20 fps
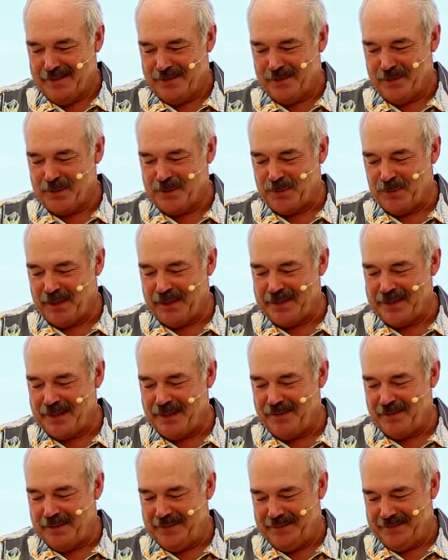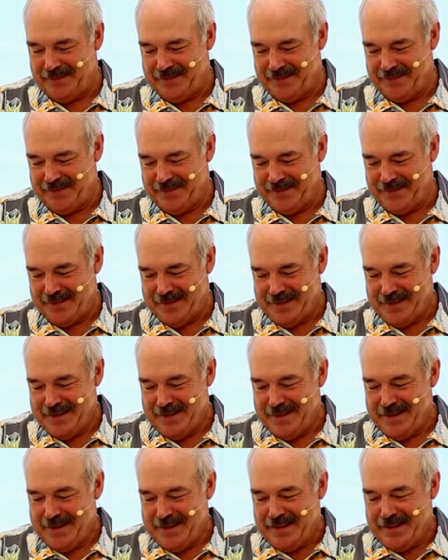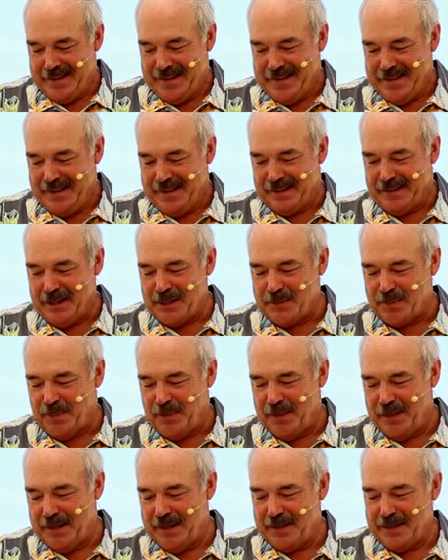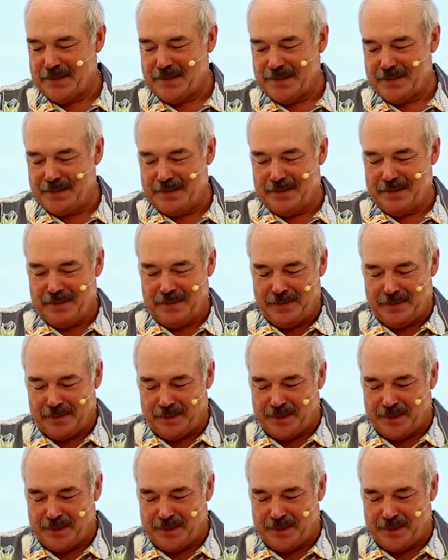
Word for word: Verse 27. At this point, his uh,